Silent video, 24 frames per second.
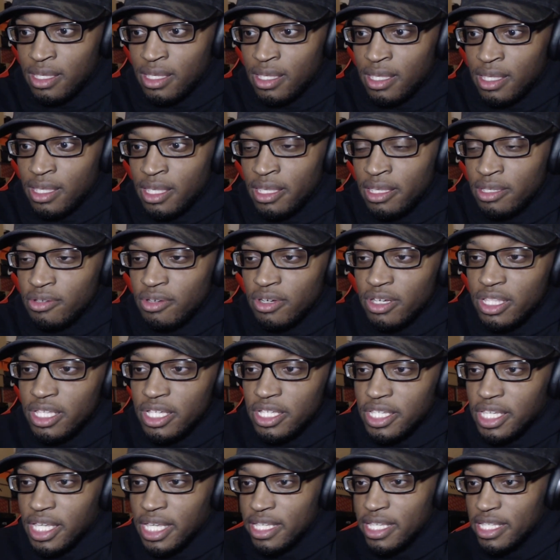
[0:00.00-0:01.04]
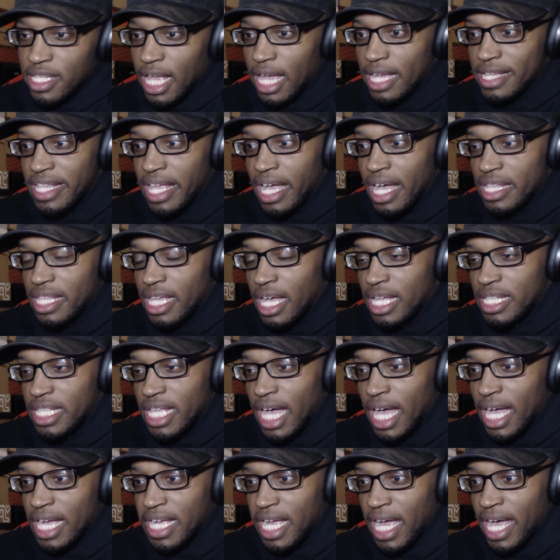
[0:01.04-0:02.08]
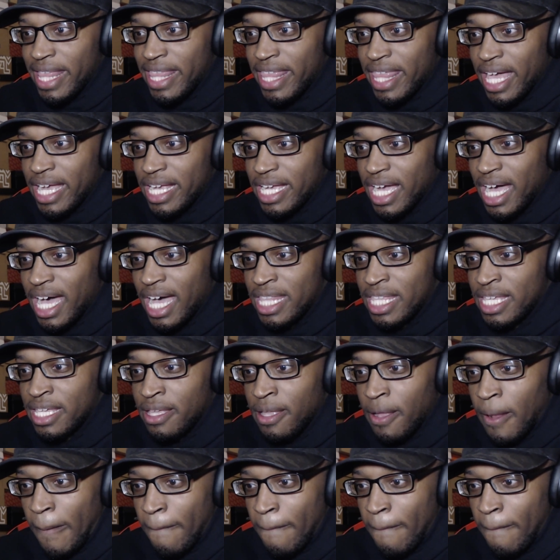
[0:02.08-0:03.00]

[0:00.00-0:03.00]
He really, he's like, no, no, no, I got it, I got it.